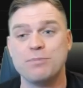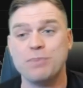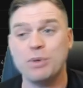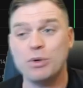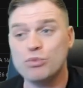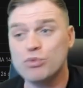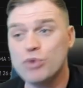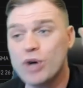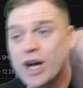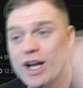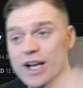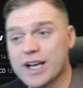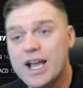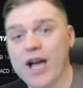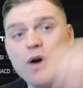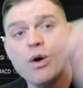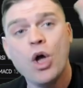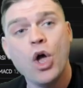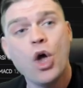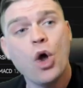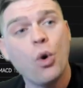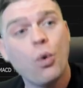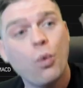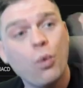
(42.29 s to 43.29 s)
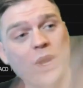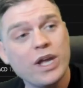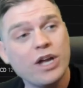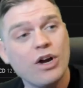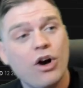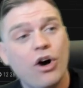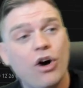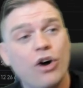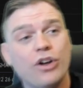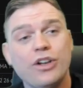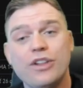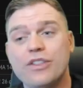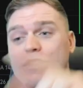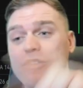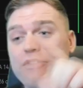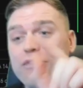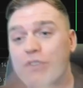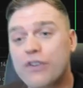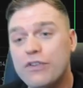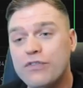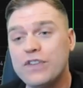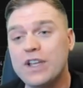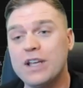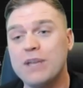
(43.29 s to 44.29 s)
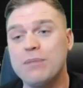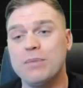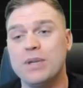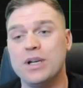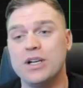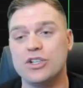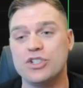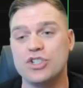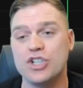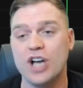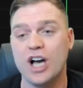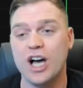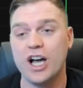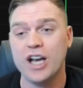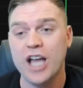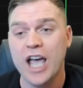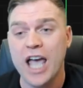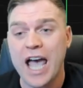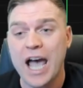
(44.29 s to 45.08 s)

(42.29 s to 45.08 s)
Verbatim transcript: But right now, we are on the 15 minute chart